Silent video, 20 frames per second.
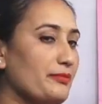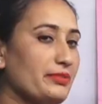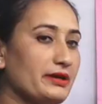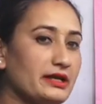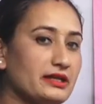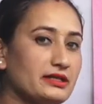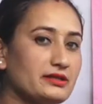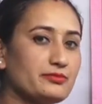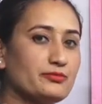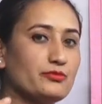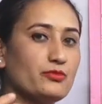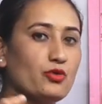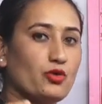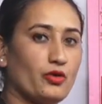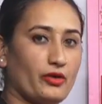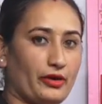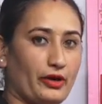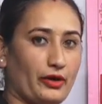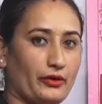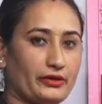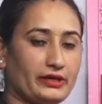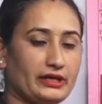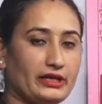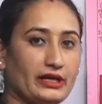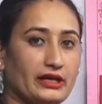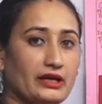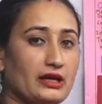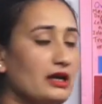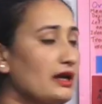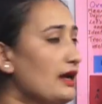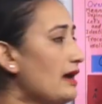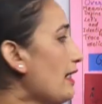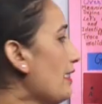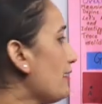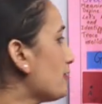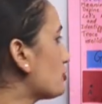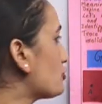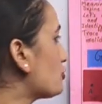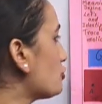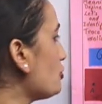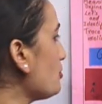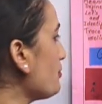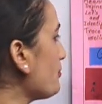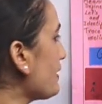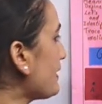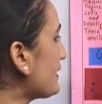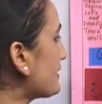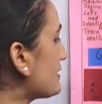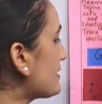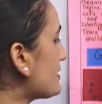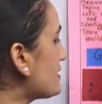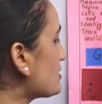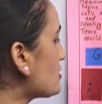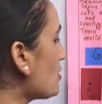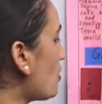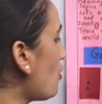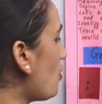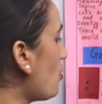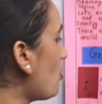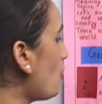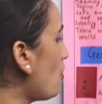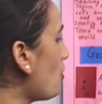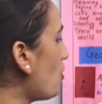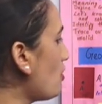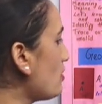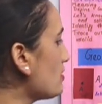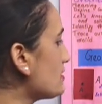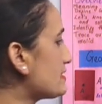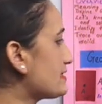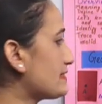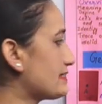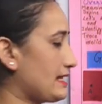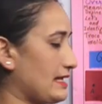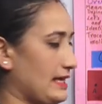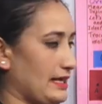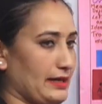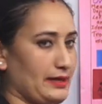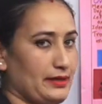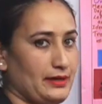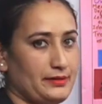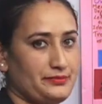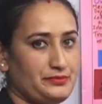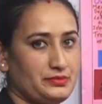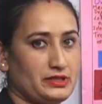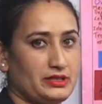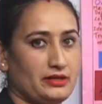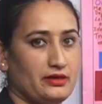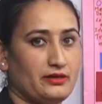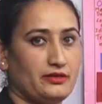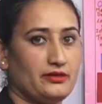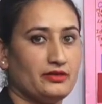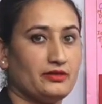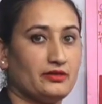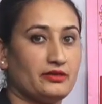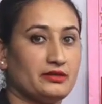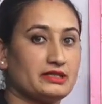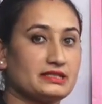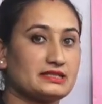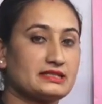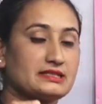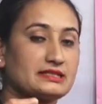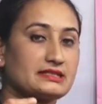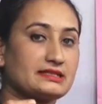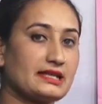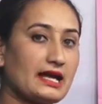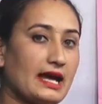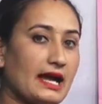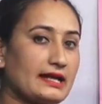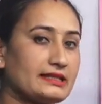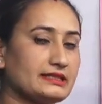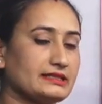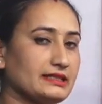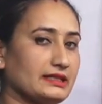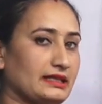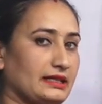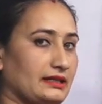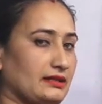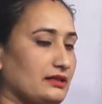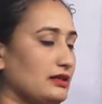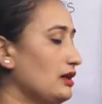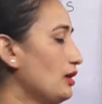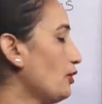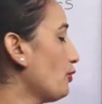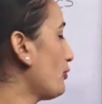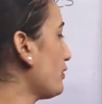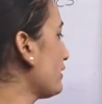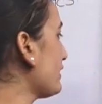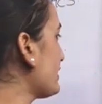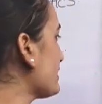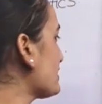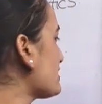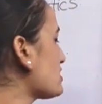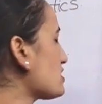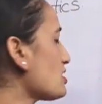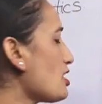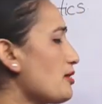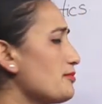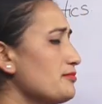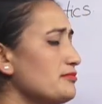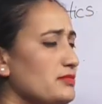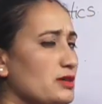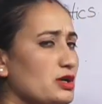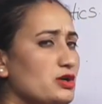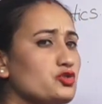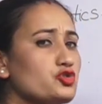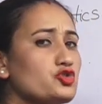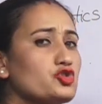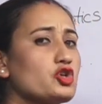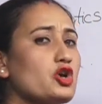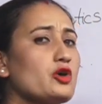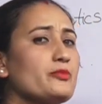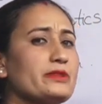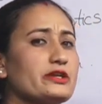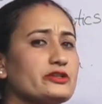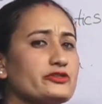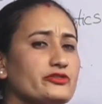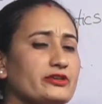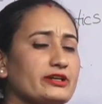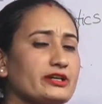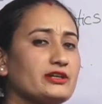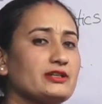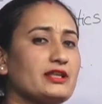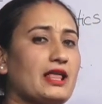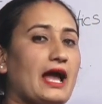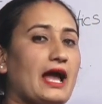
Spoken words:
bit more. Okay, to make these all shapes, starting we need some geometrical